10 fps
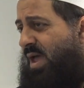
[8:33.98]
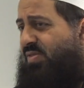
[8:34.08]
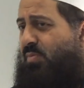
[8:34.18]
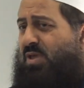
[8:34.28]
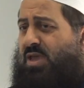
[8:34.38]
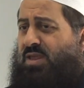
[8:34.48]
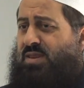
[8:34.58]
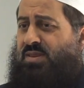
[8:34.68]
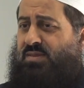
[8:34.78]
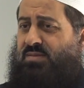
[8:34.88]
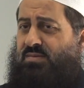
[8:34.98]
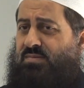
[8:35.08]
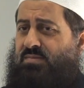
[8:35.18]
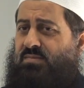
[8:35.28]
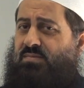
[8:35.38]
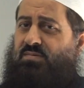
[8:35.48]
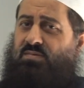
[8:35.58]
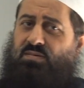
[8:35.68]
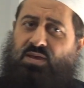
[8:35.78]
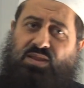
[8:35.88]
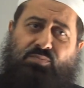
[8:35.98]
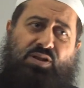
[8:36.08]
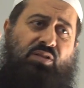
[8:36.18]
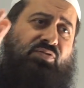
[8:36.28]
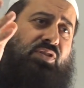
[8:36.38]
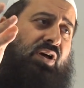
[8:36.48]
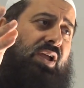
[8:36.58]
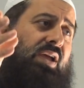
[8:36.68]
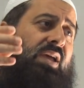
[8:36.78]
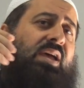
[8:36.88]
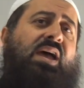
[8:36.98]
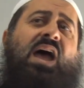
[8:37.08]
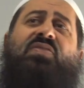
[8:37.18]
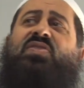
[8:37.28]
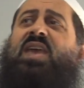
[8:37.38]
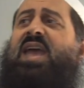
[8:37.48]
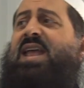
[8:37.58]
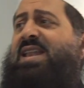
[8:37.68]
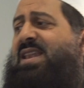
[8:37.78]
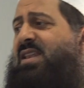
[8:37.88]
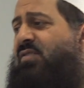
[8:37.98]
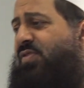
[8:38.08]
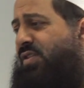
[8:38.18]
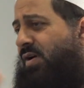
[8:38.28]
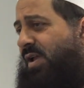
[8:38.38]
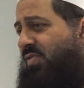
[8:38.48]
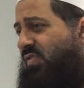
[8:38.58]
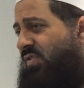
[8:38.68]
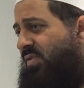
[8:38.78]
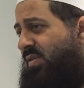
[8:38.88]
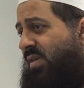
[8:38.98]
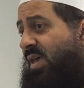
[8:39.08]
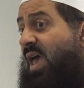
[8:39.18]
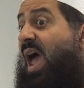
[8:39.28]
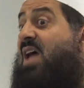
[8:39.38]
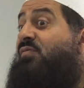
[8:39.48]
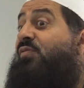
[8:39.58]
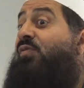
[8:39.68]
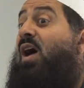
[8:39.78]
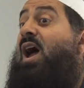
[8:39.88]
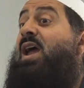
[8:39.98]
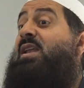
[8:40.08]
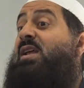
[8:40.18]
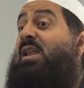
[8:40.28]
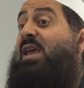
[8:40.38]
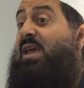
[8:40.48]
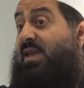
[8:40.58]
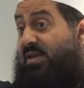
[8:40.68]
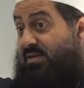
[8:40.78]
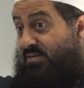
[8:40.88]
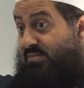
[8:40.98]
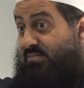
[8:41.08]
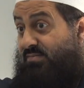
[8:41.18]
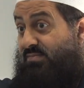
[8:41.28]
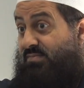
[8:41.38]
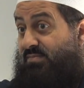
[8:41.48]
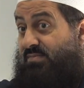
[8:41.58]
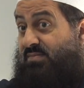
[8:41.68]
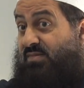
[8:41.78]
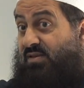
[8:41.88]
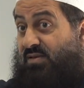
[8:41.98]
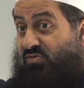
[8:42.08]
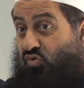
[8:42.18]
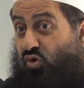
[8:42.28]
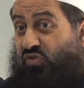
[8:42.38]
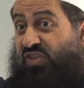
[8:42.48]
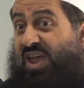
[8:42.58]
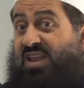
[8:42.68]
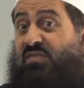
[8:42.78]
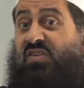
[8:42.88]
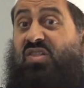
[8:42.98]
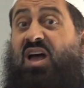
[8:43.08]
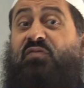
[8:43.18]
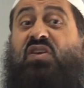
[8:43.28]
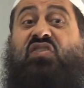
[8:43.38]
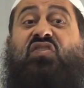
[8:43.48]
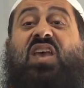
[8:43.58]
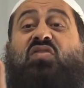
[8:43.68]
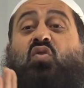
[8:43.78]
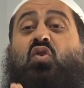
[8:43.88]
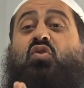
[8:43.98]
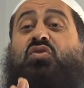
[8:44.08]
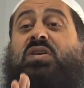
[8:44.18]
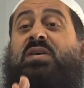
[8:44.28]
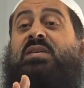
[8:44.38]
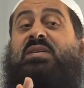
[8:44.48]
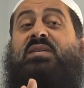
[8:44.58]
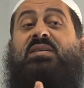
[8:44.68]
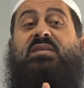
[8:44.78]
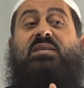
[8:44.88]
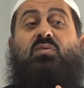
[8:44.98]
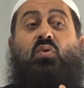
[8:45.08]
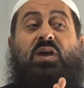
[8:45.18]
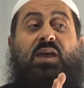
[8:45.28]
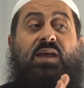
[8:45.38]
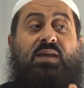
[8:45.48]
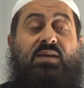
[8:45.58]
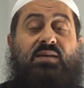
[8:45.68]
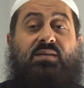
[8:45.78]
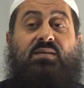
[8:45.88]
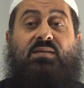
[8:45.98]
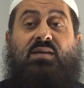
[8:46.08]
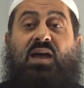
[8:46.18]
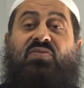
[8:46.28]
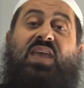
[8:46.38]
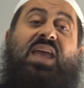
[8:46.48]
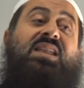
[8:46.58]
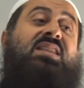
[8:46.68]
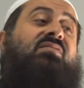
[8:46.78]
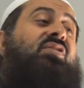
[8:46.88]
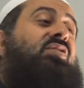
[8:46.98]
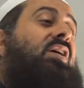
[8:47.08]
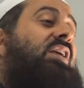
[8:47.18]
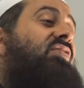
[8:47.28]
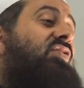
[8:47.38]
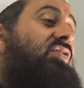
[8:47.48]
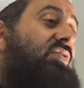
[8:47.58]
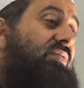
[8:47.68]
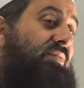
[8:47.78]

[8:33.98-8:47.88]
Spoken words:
At the beginning, in the middle of the night, at the end of the night. And finally, towards the end of his life, he settled where? At the end of the night.